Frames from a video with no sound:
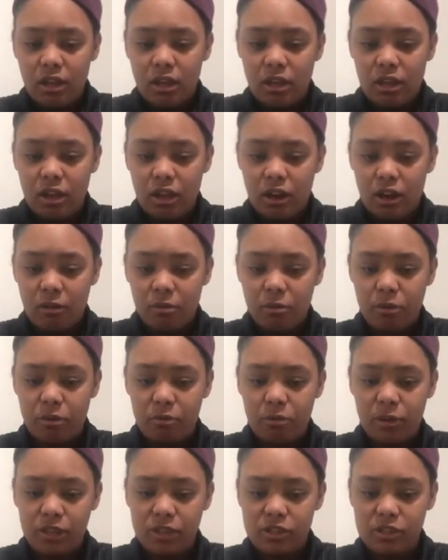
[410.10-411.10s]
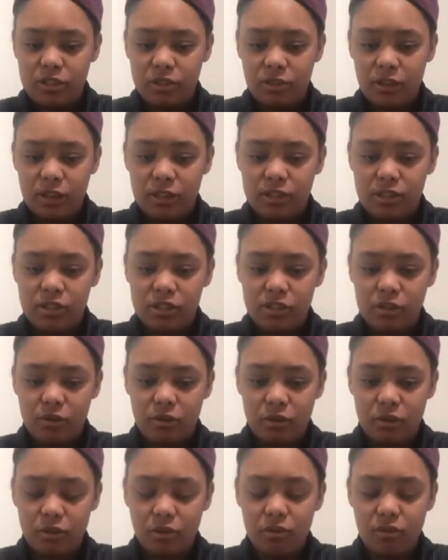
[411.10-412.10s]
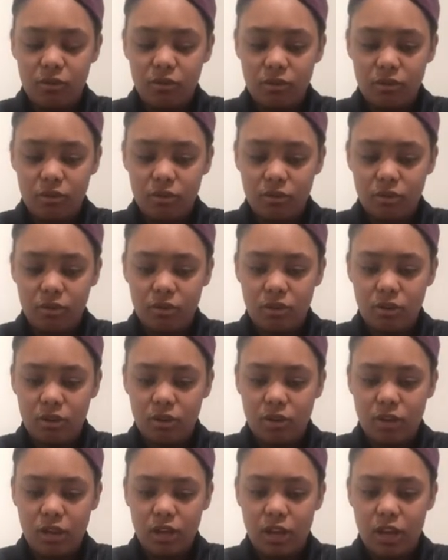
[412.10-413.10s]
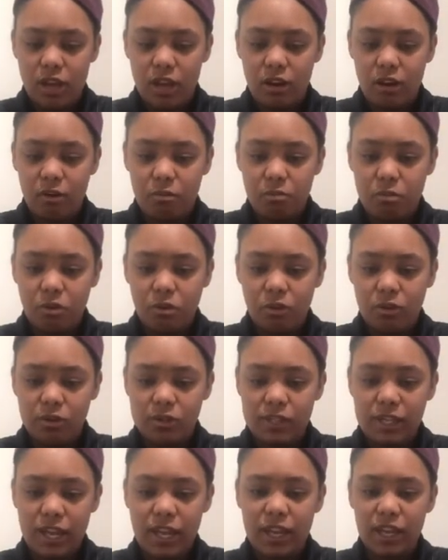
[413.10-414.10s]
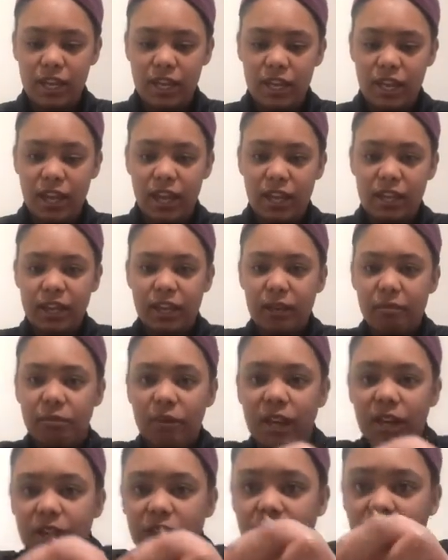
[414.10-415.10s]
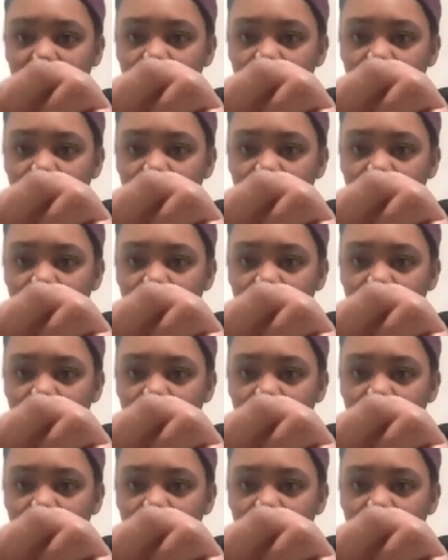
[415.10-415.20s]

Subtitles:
And I'll put my two ends through, and I'll pull tight, and that made a little